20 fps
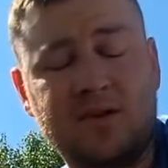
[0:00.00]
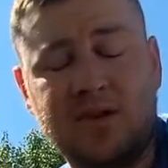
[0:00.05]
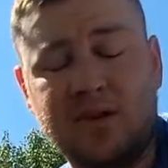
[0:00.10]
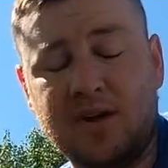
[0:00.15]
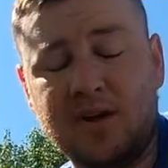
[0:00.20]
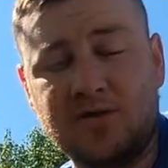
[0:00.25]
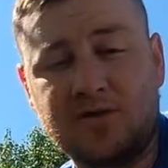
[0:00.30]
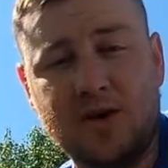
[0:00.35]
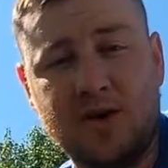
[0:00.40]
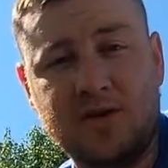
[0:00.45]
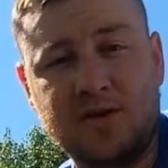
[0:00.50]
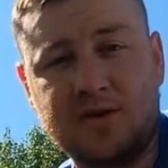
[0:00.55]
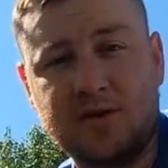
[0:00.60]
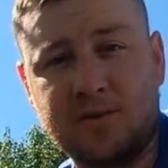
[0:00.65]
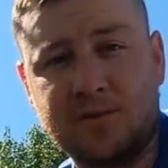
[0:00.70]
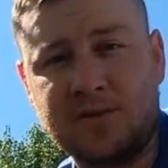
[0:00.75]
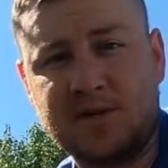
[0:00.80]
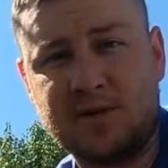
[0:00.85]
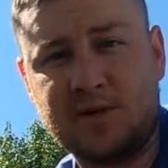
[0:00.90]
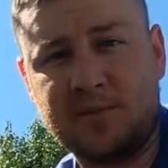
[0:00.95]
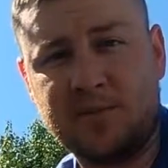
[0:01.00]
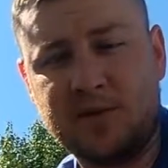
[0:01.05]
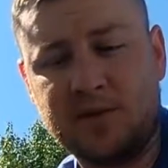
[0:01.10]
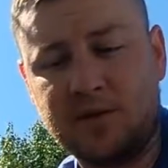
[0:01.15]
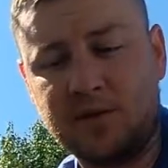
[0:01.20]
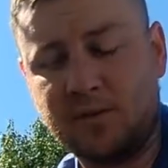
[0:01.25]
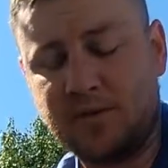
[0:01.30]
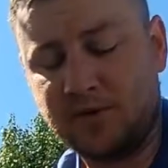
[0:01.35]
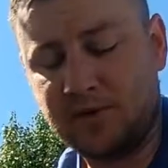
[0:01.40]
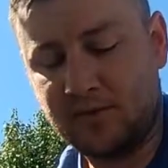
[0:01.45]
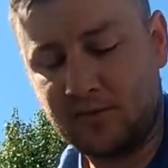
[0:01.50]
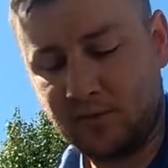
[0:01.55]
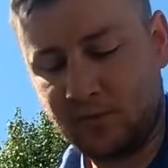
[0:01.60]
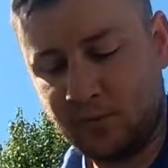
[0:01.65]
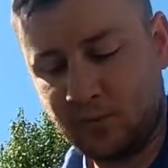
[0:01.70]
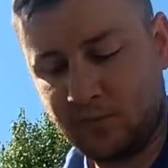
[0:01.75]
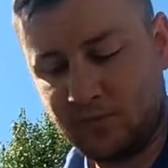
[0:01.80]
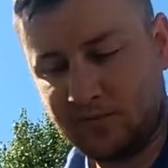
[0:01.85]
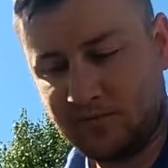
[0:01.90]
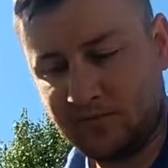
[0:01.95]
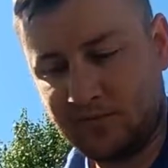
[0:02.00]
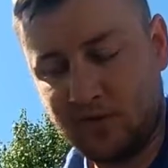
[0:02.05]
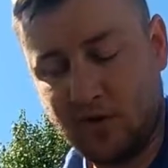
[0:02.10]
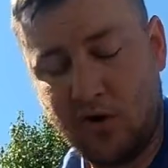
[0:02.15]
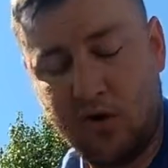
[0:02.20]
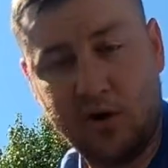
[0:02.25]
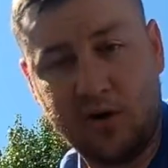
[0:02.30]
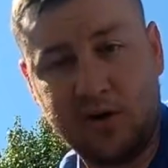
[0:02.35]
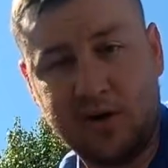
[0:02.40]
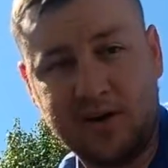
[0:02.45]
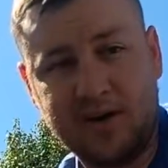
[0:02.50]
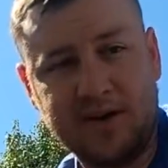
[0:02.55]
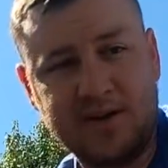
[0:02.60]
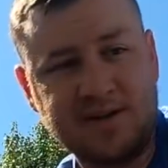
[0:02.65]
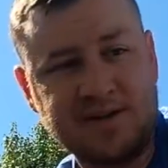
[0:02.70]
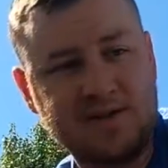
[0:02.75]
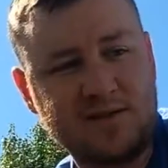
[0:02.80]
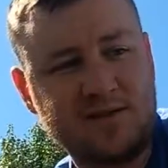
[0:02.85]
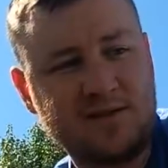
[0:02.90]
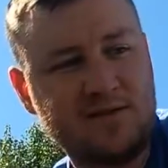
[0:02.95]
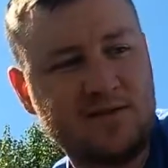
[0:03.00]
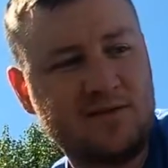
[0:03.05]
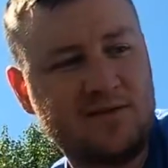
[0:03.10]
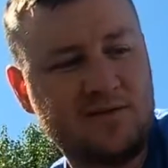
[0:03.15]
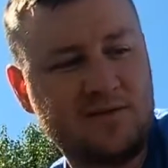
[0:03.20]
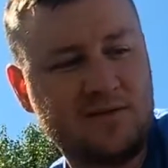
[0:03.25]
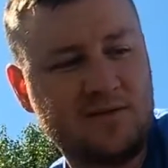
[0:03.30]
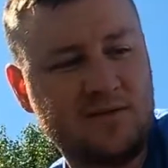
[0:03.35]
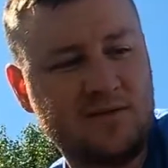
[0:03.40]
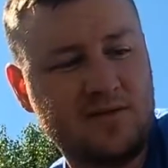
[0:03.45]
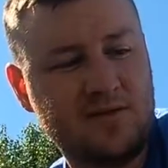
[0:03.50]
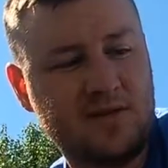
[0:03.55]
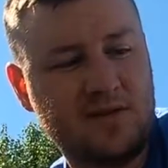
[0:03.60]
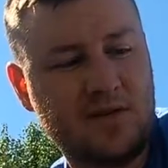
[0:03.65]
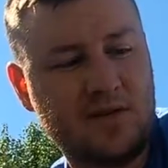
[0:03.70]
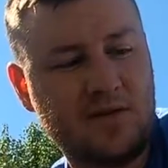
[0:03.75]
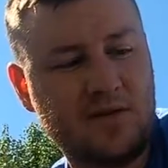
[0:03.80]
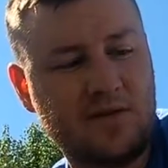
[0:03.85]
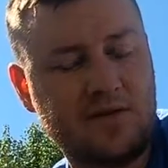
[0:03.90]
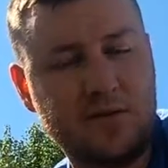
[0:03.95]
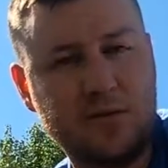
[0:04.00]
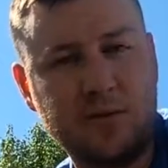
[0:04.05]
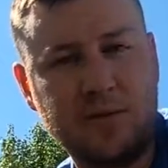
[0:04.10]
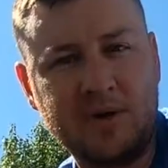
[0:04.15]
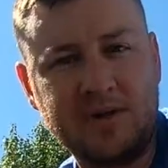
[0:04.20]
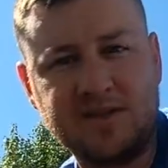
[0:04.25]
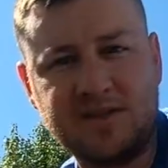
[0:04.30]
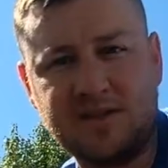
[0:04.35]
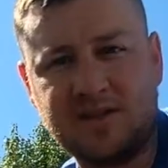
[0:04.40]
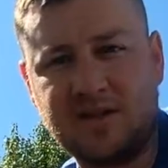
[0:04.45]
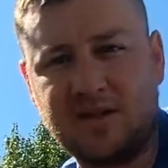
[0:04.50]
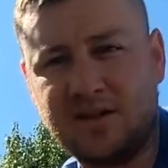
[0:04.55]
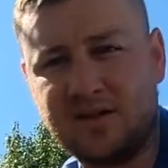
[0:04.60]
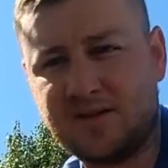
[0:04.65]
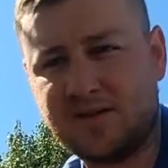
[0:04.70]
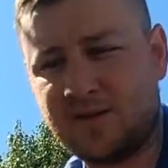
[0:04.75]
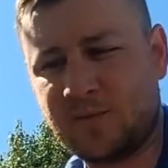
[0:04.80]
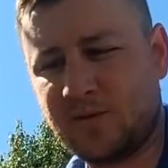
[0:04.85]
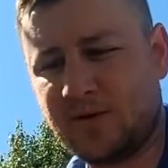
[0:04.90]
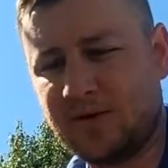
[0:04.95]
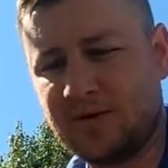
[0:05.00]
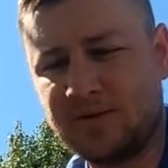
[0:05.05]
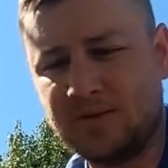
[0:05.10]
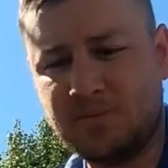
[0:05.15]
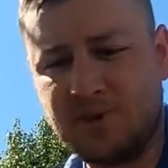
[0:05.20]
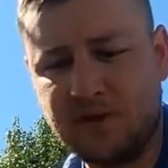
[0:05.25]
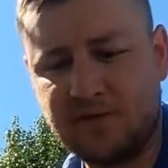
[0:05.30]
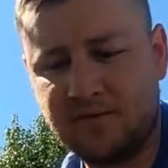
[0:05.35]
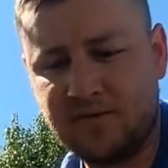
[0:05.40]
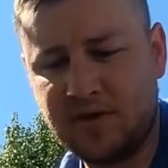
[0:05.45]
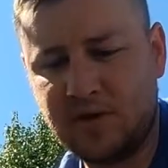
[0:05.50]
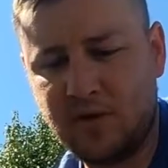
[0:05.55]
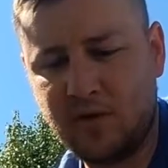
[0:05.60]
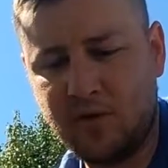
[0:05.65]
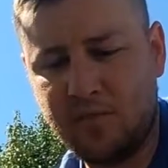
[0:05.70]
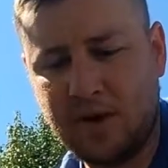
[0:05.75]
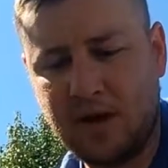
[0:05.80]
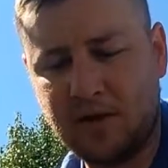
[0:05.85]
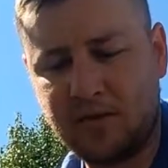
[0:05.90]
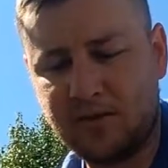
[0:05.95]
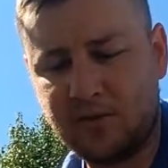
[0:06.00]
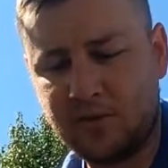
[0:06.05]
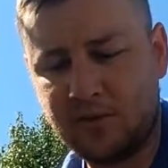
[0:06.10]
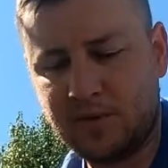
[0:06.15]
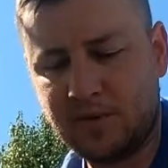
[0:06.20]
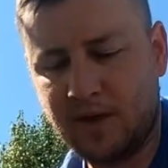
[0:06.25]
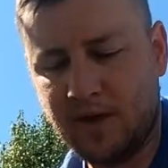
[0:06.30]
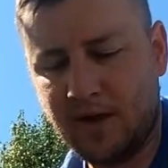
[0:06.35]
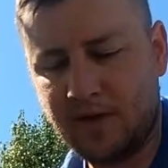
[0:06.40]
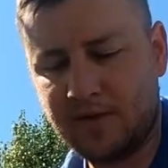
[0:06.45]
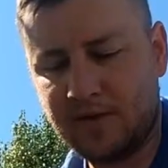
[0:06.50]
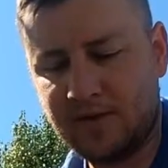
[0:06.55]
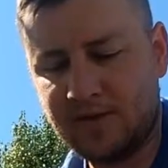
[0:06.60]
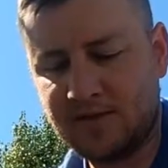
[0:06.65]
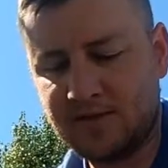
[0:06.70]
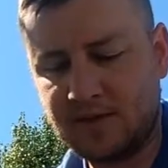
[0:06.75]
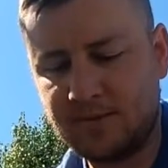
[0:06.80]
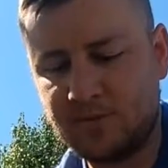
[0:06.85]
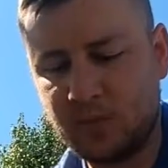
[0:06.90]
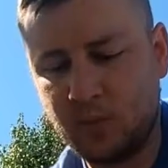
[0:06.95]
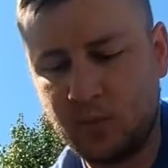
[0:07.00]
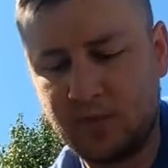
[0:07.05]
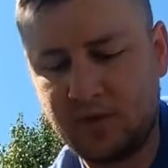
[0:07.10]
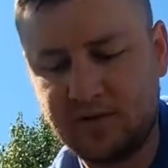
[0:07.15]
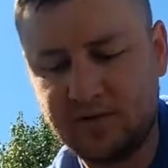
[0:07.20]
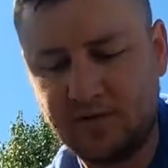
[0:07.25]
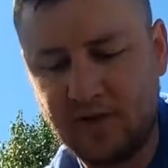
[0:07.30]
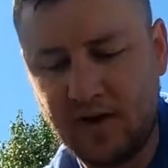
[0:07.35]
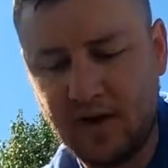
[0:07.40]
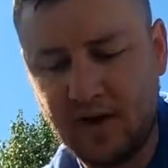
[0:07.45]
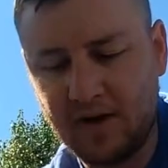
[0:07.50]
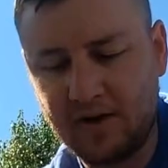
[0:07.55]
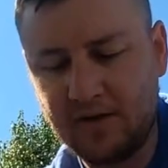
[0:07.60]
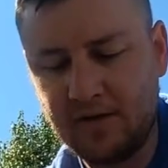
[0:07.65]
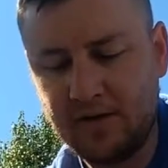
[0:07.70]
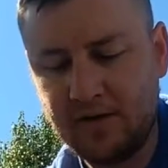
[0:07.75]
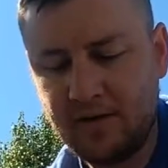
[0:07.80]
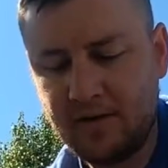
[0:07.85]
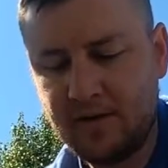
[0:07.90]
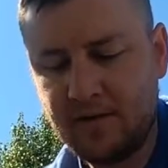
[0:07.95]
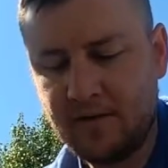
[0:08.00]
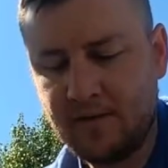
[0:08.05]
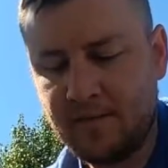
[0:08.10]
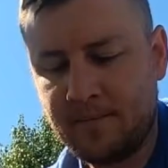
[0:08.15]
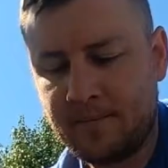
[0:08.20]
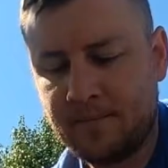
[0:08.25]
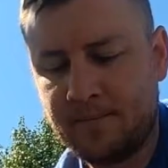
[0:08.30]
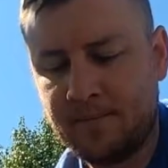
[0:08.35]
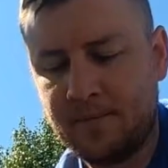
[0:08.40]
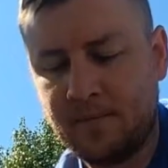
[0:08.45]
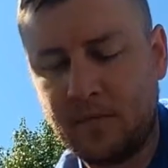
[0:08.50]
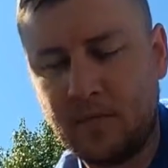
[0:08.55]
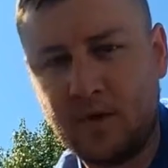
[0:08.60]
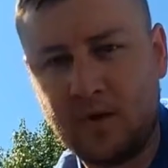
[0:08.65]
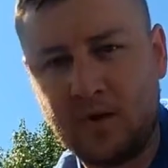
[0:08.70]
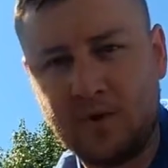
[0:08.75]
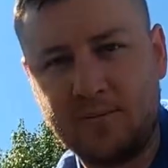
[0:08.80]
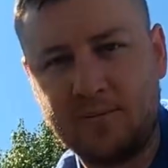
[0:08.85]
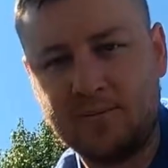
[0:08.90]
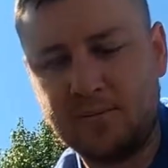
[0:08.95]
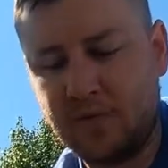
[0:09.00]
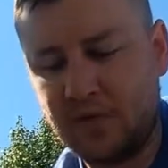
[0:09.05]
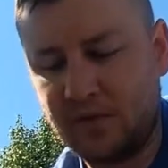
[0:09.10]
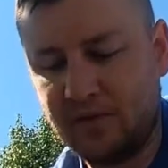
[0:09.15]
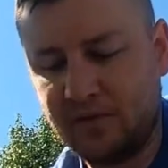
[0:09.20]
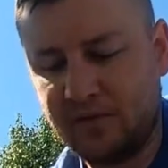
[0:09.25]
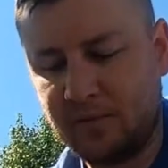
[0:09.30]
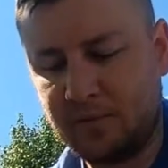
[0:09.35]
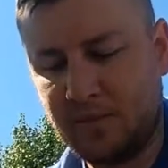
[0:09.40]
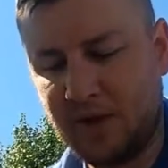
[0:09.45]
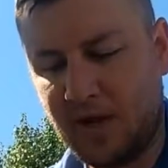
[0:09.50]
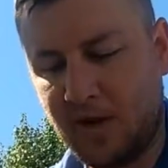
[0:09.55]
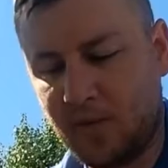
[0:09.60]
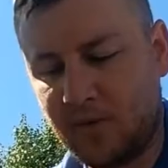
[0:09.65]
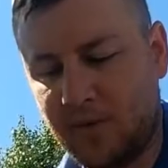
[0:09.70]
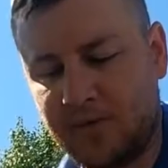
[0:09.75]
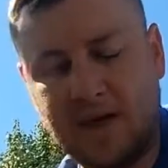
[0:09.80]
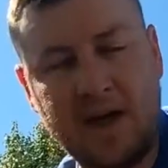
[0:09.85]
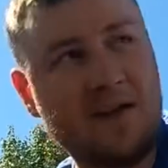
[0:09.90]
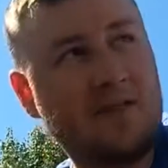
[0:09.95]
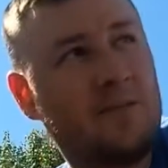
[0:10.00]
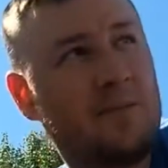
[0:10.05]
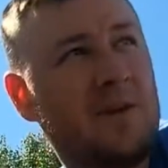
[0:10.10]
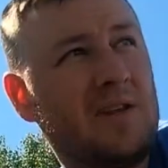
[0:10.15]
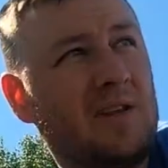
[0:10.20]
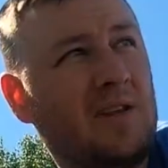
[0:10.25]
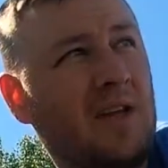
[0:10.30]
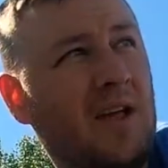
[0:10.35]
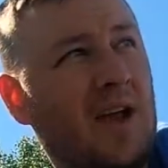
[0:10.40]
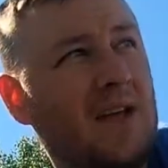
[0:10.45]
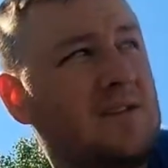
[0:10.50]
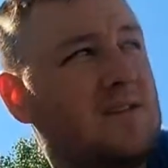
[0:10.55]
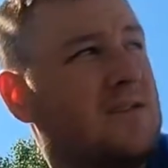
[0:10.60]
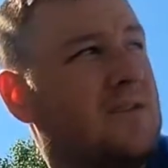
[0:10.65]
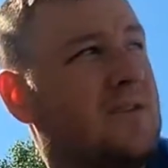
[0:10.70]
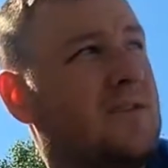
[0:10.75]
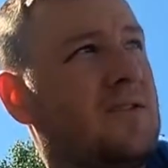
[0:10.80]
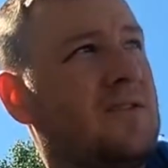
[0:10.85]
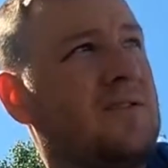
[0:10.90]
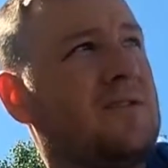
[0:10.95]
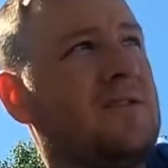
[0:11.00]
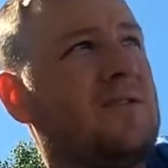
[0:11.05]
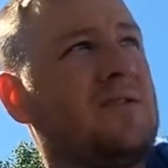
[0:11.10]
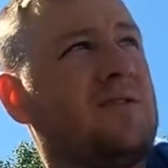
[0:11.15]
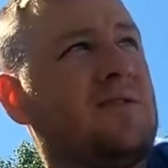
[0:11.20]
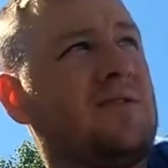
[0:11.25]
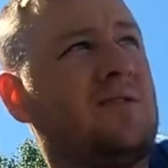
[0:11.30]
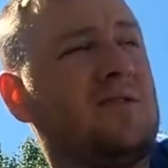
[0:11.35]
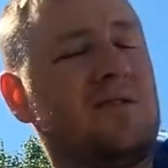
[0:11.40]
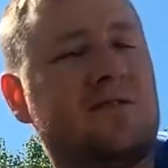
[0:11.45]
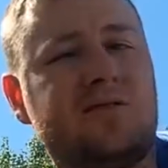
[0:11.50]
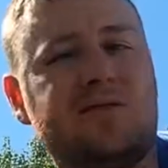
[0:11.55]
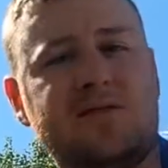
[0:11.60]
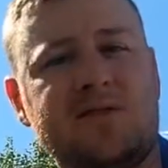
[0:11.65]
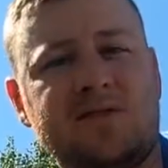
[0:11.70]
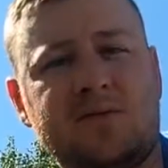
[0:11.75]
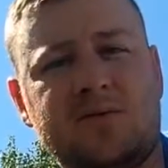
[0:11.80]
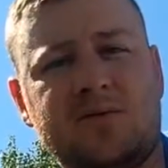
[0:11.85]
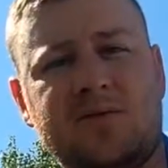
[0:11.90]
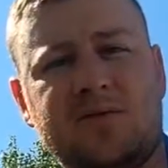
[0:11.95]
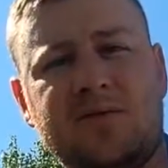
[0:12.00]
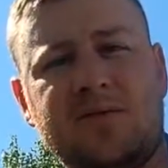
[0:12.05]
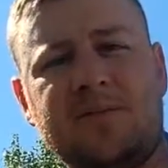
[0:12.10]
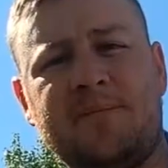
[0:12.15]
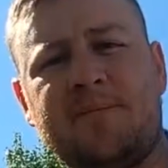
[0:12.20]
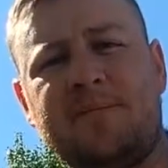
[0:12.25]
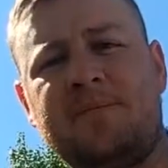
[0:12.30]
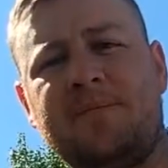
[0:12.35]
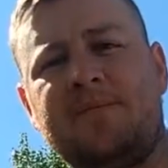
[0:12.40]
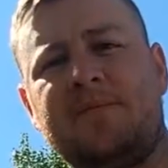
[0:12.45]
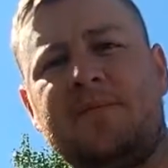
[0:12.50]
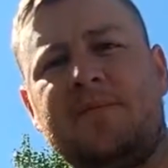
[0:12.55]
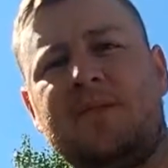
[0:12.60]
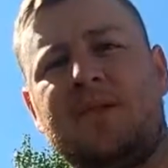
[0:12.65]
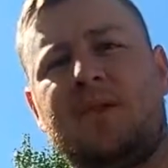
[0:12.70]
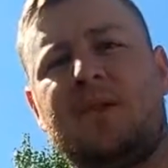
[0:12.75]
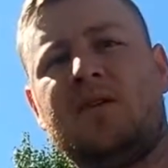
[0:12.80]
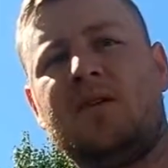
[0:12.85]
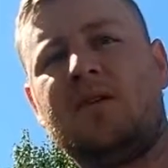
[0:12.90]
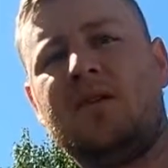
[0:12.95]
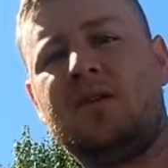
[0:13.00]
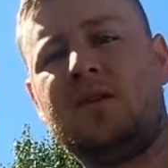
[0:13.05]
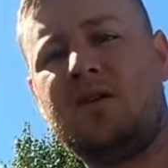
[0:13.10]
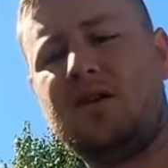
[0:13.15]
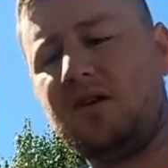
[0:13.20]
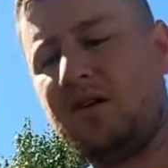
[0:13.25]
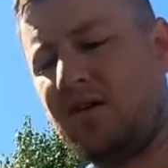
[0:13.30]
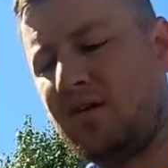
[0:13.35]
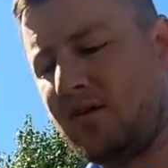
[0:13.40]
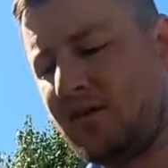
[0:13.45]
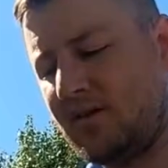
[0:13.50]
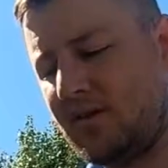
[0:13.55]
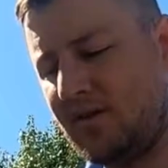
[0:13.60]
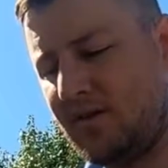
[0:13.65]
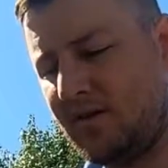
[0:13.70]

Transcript: and try to jump start them like you would a normal car, I guess. Just give it a few minutes. Someone else made a video about doing that and it seemed to work fine. But for me, I wanted that to be the last resort. That's